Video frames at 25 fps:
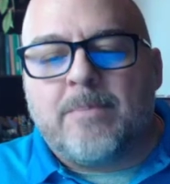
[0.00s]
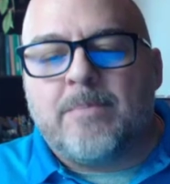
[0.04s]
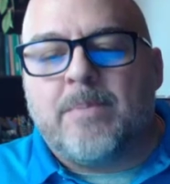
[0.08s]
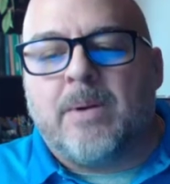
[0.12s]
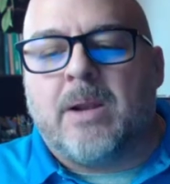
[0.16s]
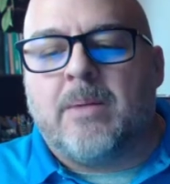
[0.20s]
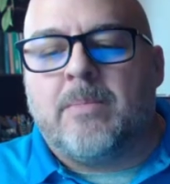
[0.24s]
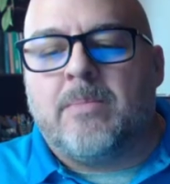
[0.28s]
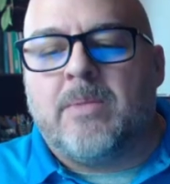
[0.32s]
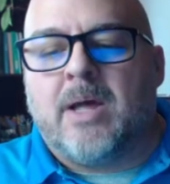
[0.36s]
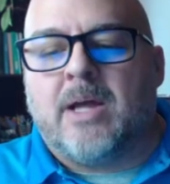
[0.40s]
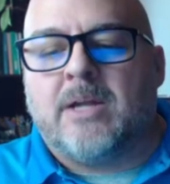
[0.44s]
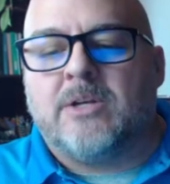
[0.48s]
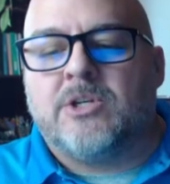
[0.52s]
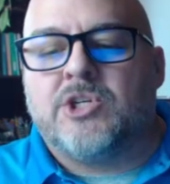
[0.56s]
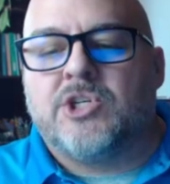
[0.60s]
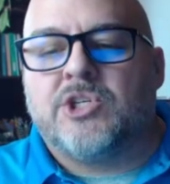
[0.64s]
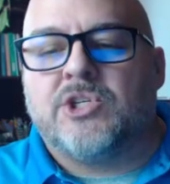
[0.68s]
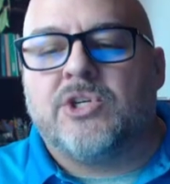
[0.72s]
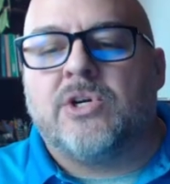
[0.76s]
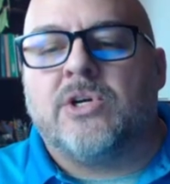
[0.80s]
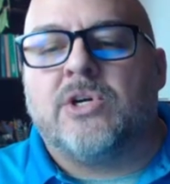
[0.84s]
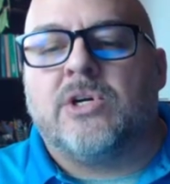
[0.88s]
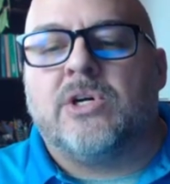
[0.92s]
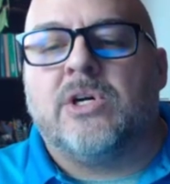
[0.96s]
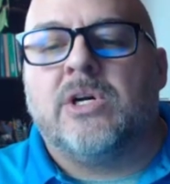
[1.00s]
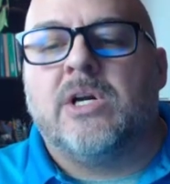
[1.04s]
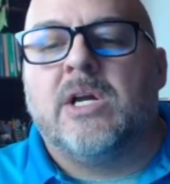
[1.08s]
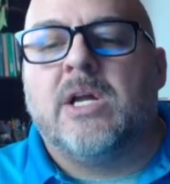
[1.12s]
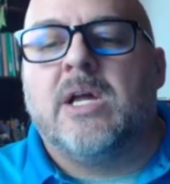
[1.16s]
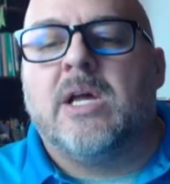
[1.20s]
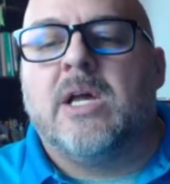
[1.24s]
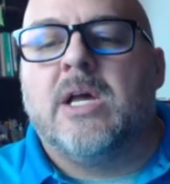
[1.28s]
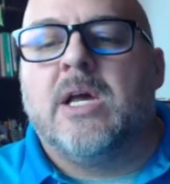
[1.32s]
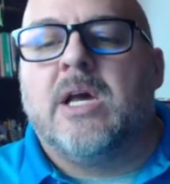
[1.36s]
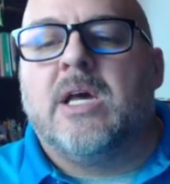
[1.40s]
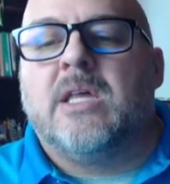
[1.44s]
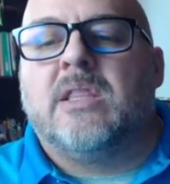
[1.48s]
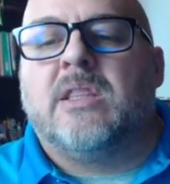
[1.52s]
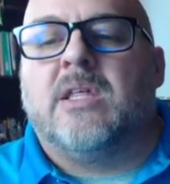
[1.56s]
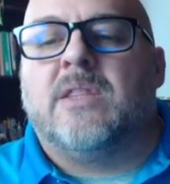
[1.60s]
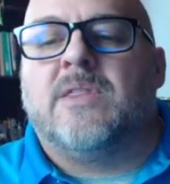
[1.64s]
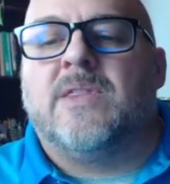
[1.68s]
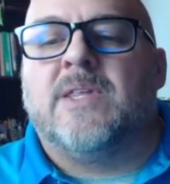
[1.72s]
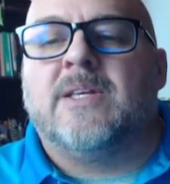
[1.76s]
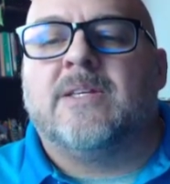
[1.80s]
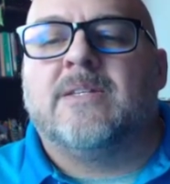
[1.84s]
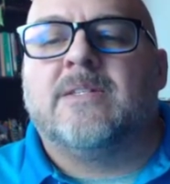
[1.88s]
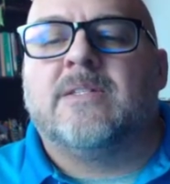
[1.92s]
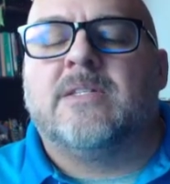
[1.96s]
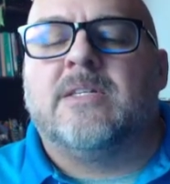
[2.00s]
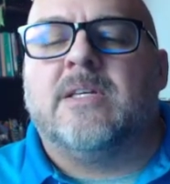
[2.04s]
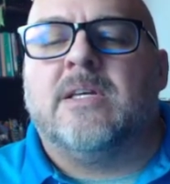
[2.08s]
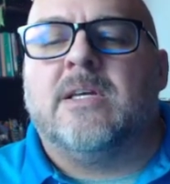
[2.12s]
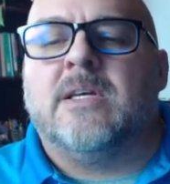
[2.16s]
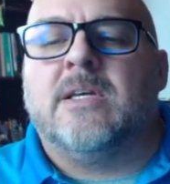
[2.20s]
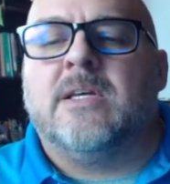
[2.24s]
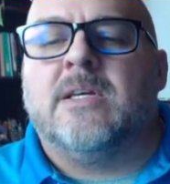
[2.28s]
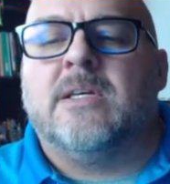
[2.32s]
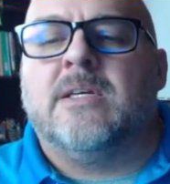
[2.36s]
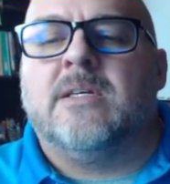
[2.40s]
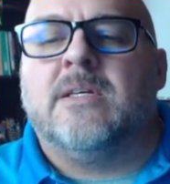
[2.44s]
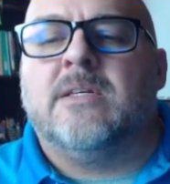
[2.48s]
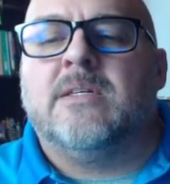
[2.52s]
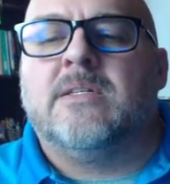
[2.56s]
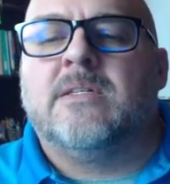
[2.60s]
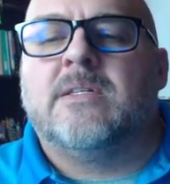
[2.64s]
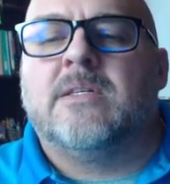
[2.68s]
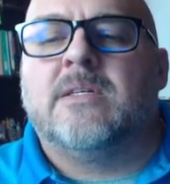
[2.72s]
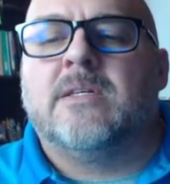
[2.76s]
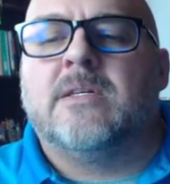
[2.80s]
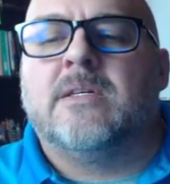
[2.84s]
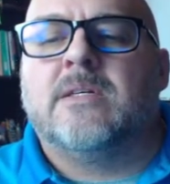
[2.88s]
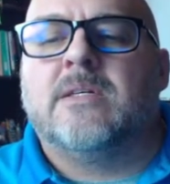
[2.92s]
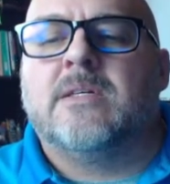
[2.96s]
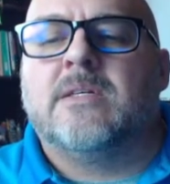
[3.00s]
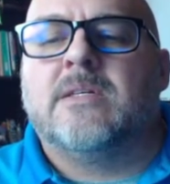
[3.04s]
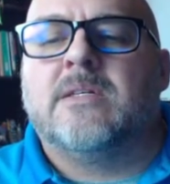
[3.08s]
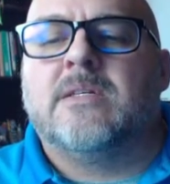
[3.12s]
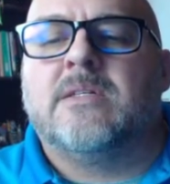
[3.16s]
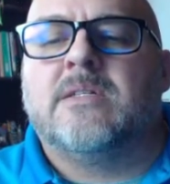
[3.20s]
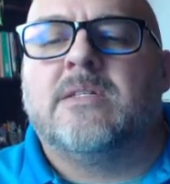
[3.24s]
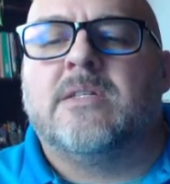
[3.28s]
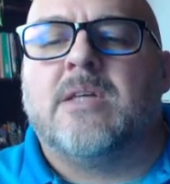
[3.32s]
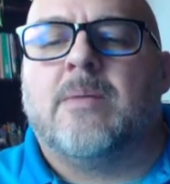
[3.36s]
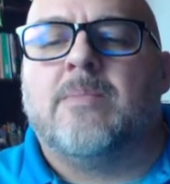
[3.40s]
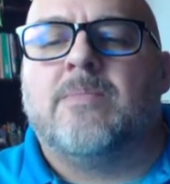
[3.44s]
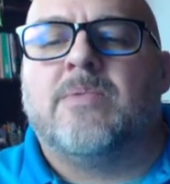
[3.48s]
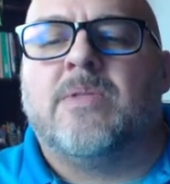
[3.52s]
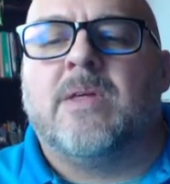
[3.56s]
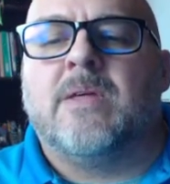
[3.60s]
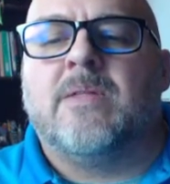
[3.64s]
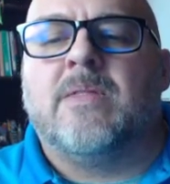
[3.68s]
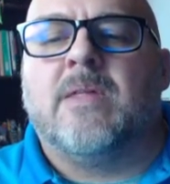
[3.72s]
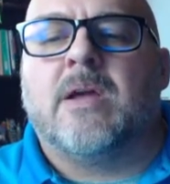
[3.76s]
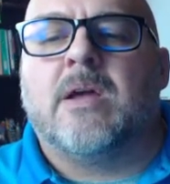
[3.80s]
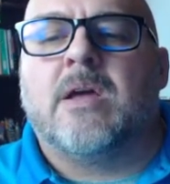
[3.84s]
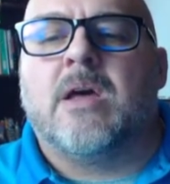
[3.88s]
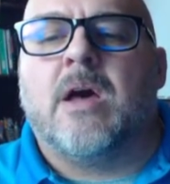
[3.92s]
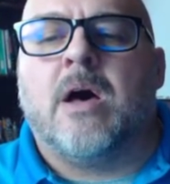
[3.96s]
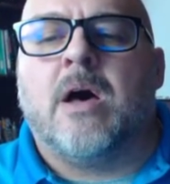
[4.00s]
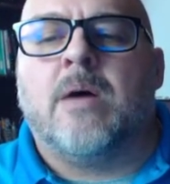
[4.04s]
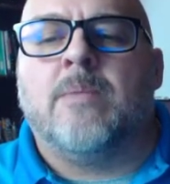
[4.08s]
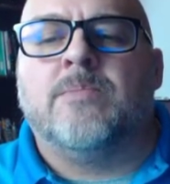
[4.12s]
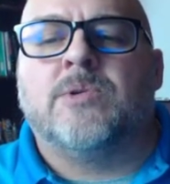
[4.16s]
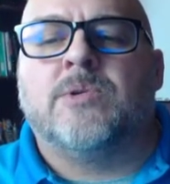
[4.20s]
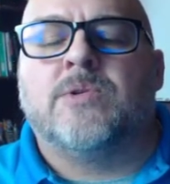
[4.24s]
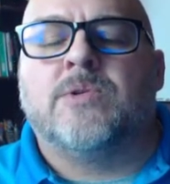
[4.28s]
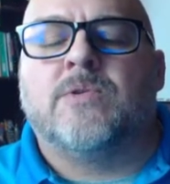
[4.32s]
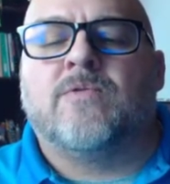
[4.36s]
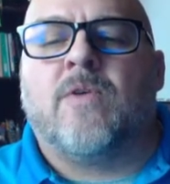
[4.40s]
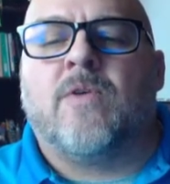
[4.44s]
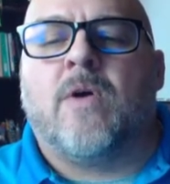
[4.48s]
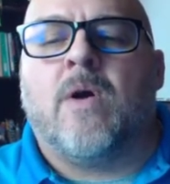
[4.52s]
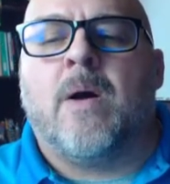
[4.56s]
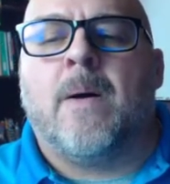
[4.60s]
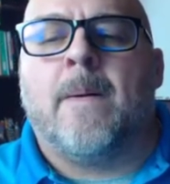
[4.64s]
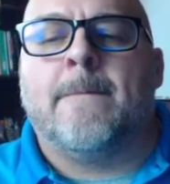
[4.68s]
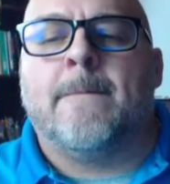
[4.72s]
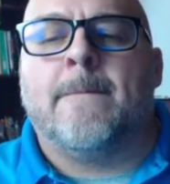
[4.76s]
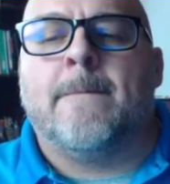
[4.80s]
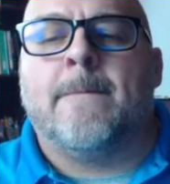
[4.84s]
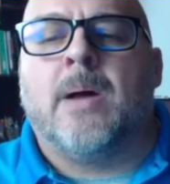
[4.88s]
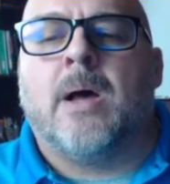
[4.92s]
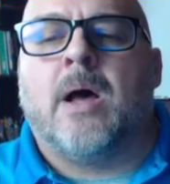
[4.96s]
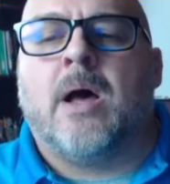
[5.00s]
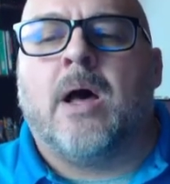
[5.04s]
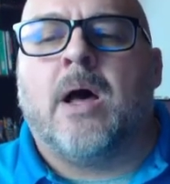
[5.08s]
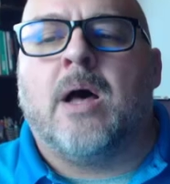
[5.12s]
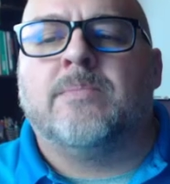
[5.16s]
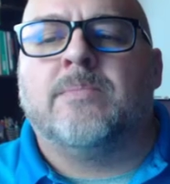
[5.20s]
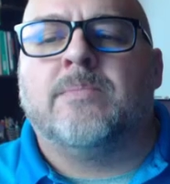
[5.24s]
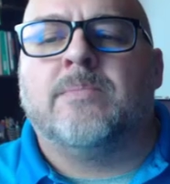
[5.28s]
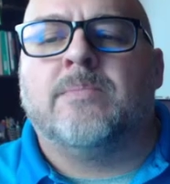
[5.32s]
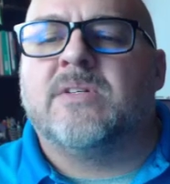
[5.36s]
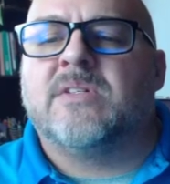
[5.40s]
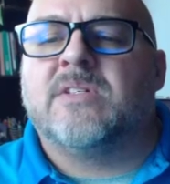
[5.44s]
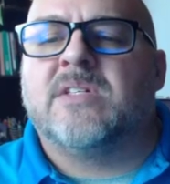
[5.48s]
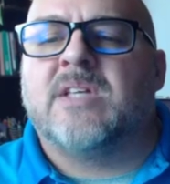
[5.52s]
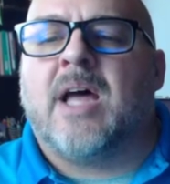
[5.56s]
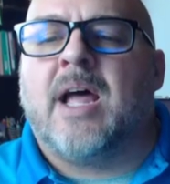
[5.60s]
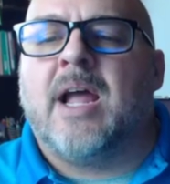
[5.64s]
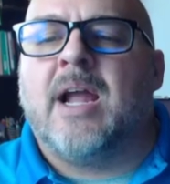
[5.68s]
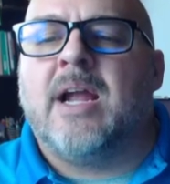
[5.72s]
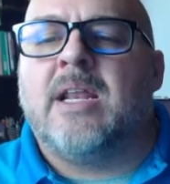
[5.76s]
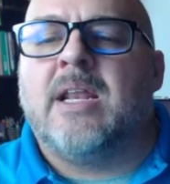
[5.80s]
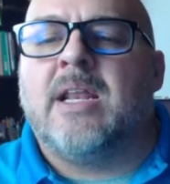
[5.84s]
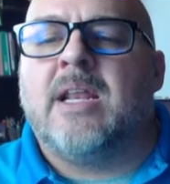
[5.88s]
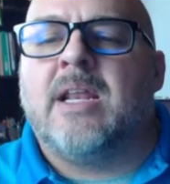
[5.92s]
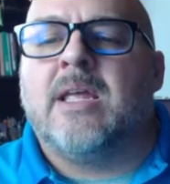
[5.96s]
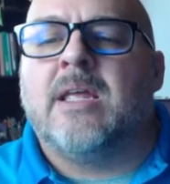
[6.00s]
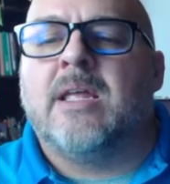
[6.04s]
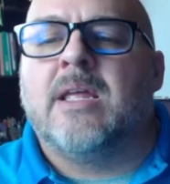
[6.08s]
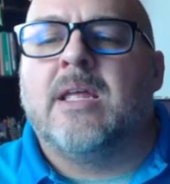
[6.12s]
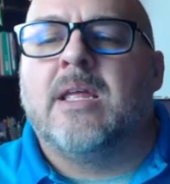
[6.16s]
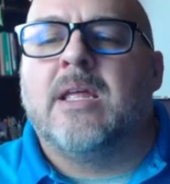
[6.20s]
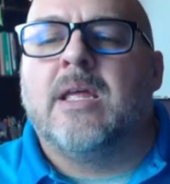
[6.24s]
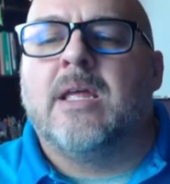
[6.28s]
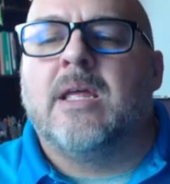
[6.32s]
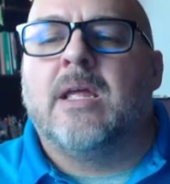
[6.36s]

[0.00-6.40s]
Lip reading: but I'm not sure, that this is something that comes from society,